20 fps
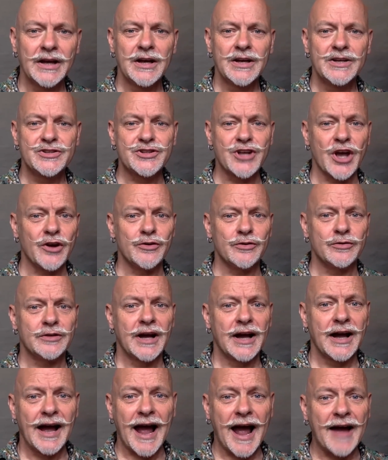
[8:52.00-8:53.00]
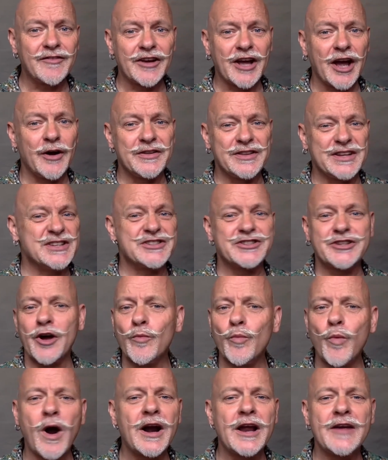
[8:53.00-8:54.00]
So have a go at this.
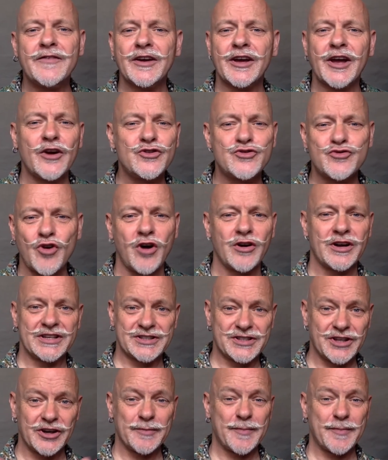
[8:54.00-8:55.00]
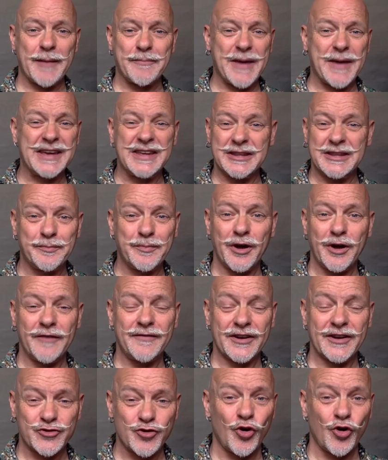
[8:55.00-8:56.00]
Don't worry if it goes wrong. It's not about making the
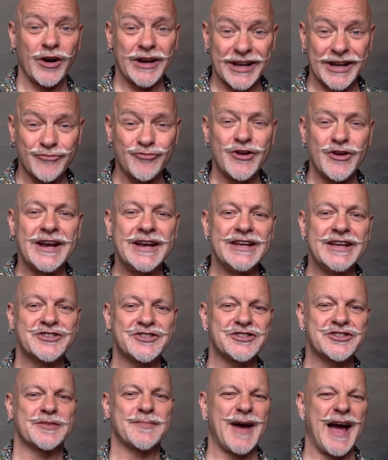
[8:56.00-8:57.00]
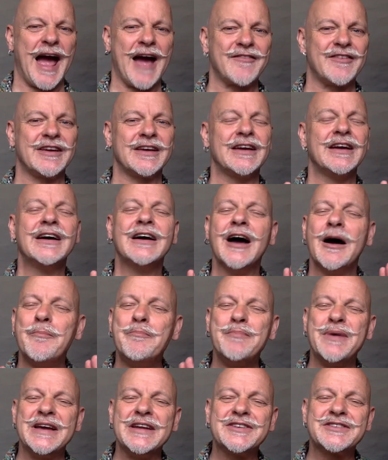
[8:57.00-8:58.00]
perfect drawing. It really is just about having a
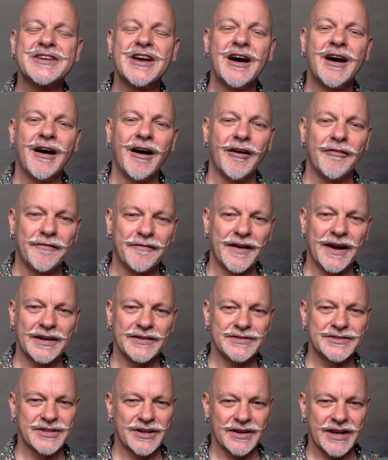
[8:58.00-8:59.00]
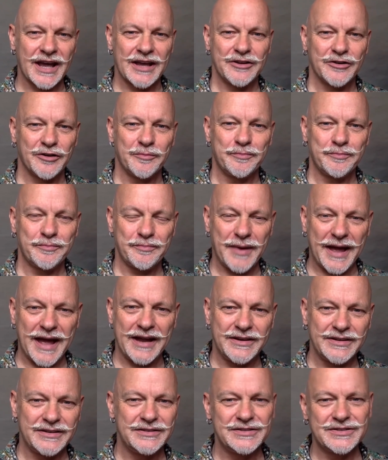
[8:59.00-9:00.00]
bit of fun. So get your
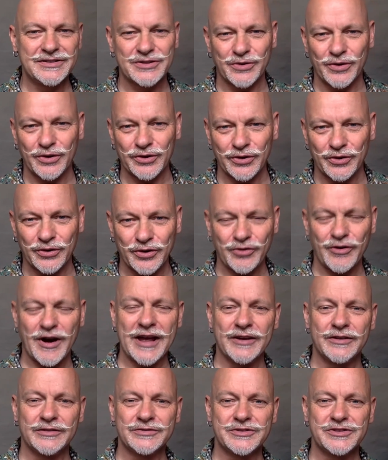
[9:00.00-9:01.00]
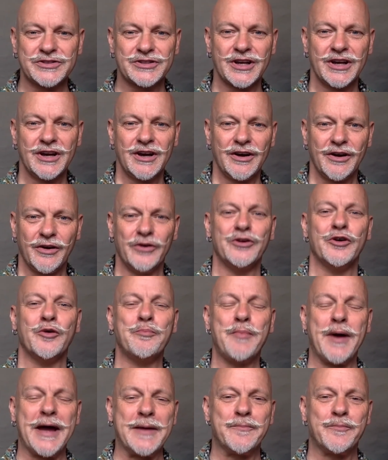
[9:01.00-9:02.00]
pens or your crayons or your
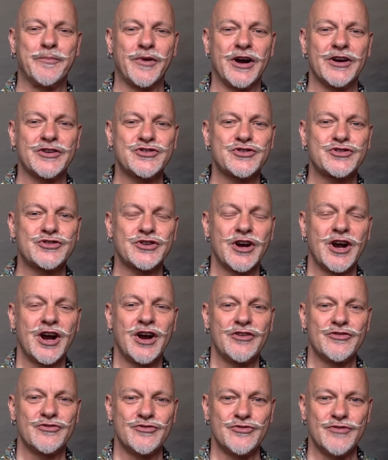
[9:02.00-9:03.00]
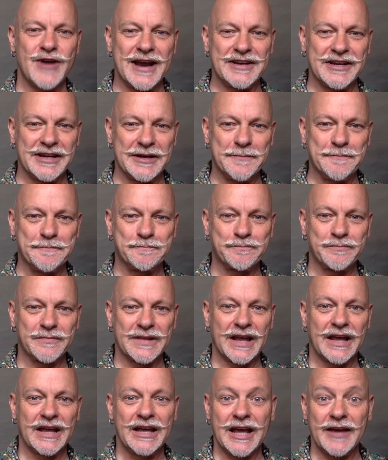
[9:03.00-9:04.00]
paintbrush ready.
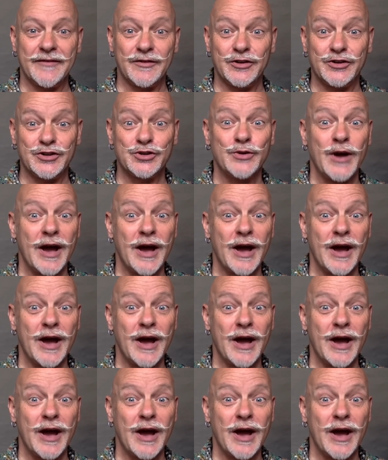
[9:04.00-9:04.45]
If you do